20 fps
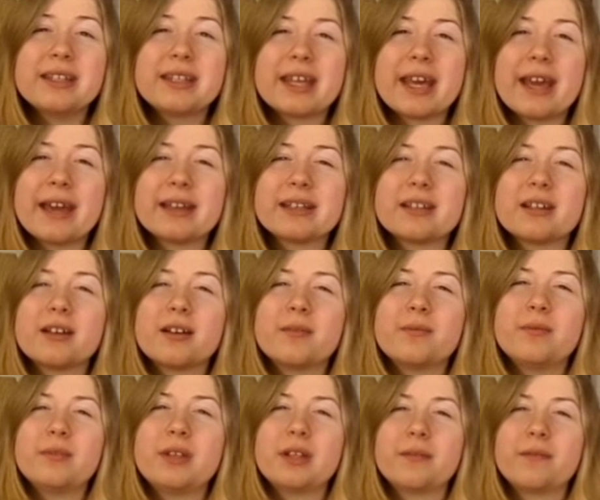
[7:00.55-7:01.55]
that
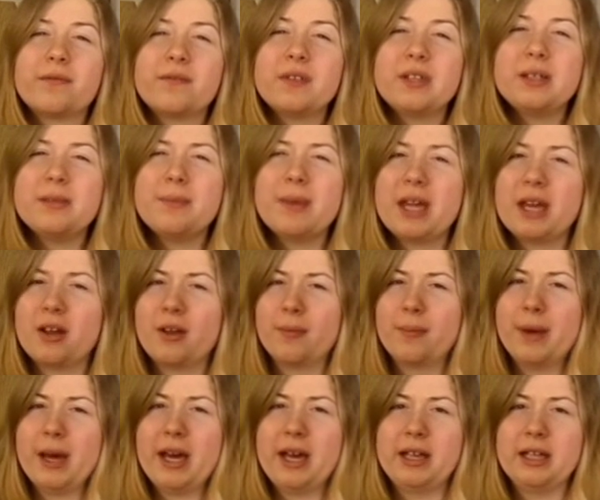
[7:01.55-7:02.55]
of the female
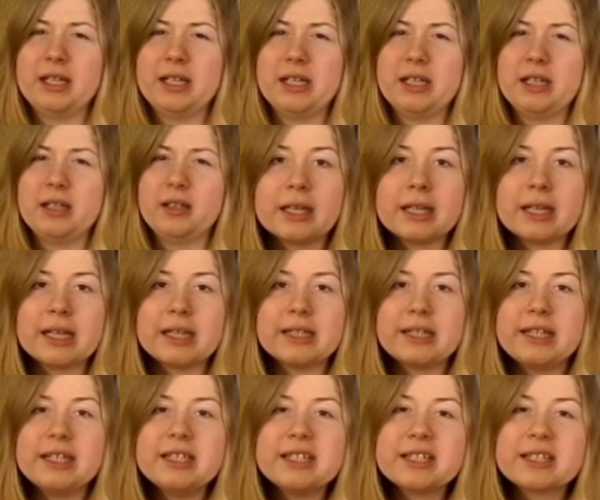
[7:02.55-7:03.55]
body.
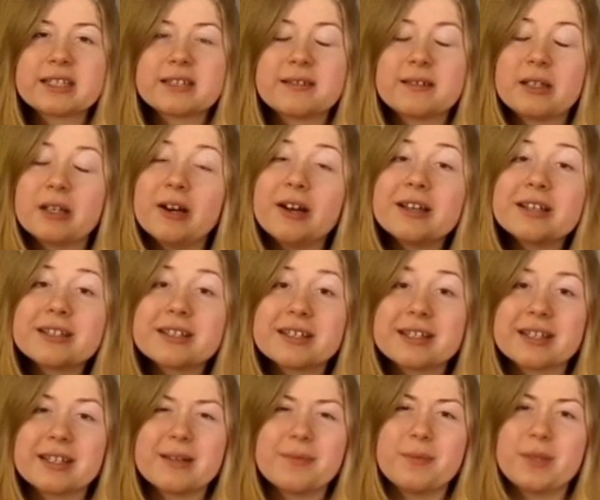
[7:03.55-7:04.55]
This
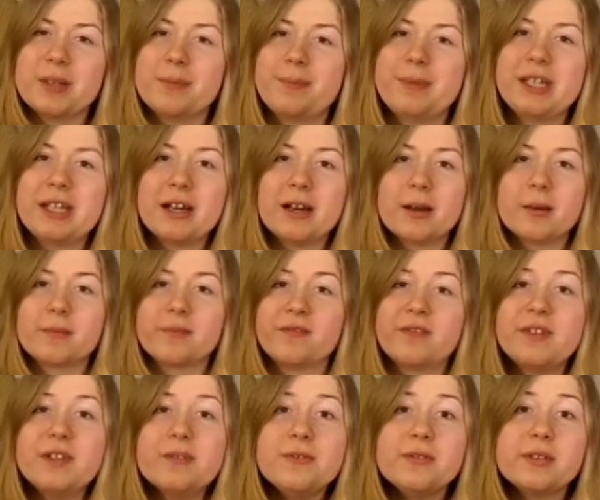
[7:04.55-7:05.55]
causes them to become
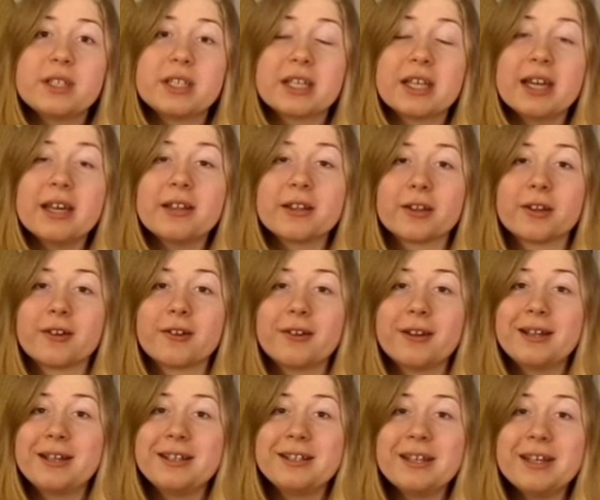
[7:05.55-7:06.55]
fused together,
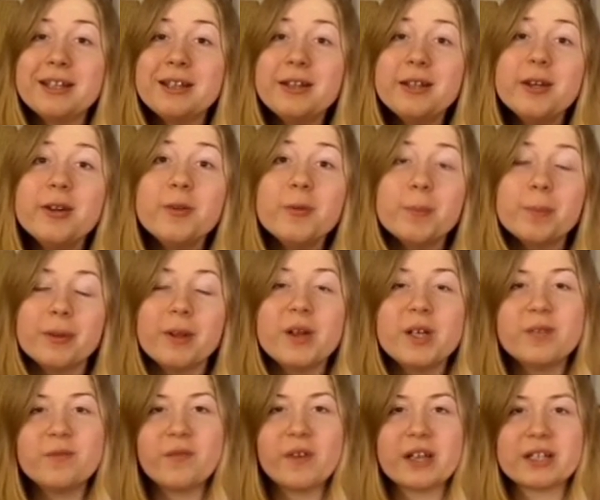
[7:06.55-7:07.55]
and then their
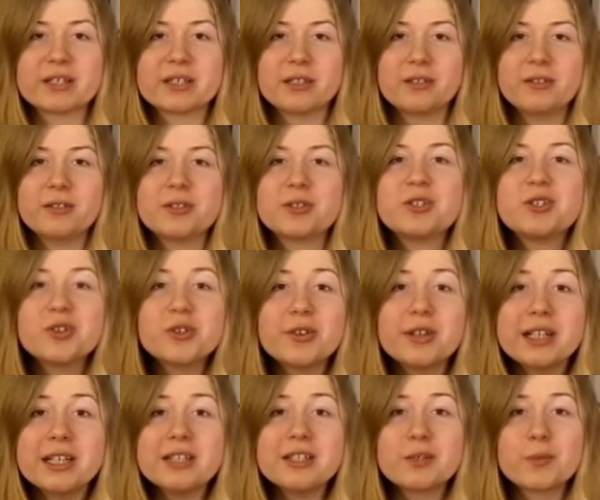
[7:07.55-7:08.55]
blood vessels
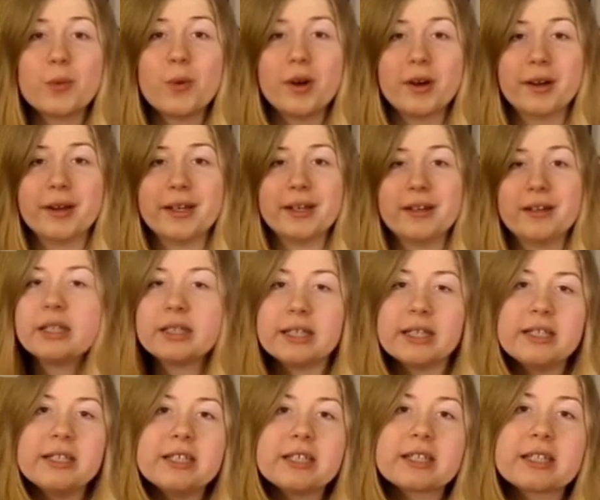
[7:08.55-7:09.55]
join as one.
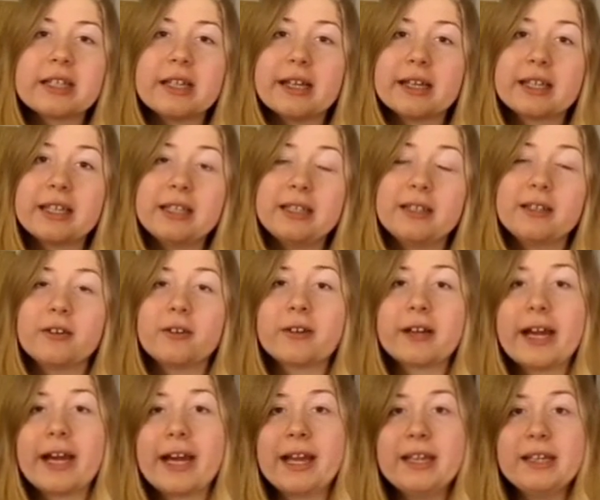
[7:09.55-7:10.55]
Then this lucky little
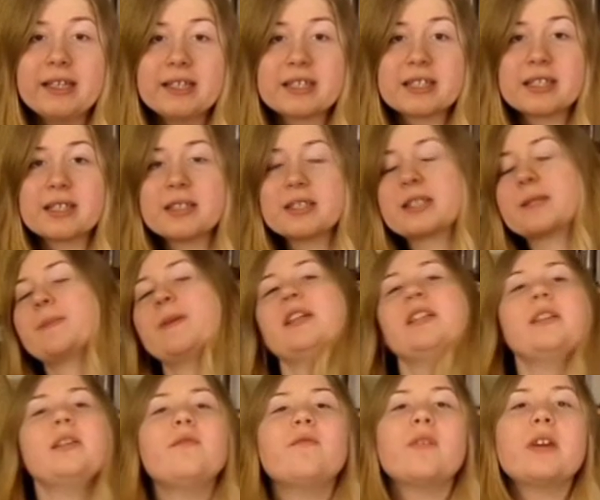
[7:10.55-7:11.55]
guy gets to
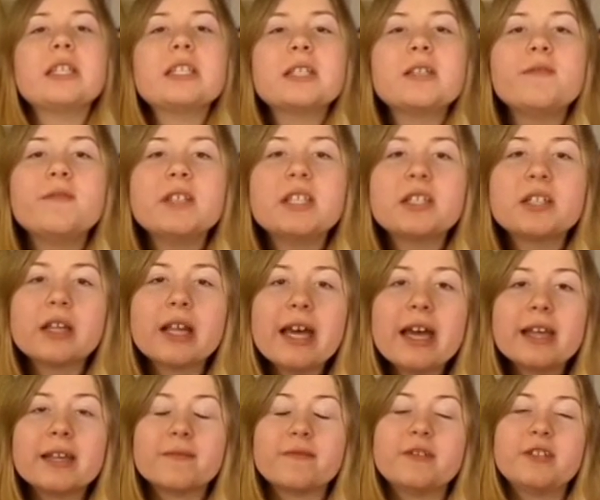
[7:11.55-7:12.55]
spend the rest of his
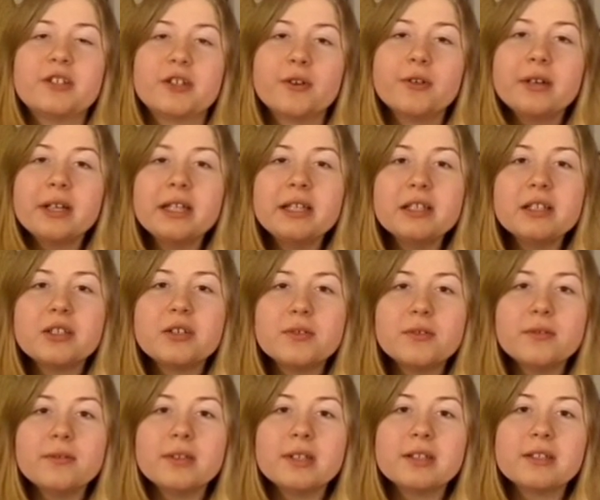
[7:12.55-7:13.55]
life joined
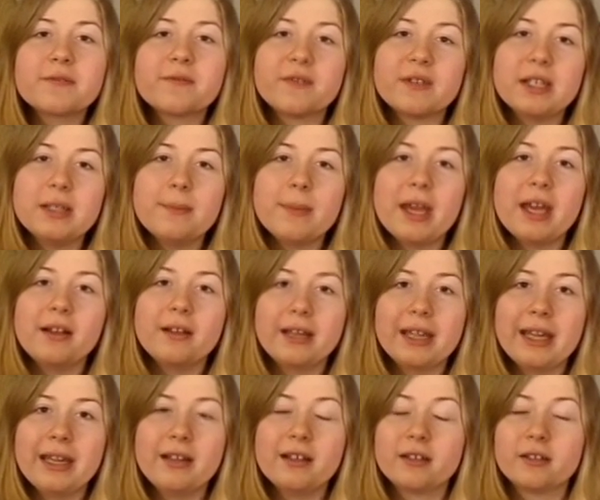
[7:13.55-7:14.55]
to this female
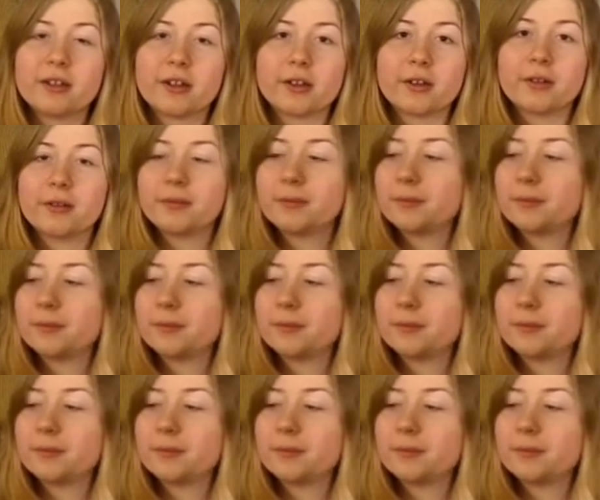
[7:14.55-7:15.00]
angler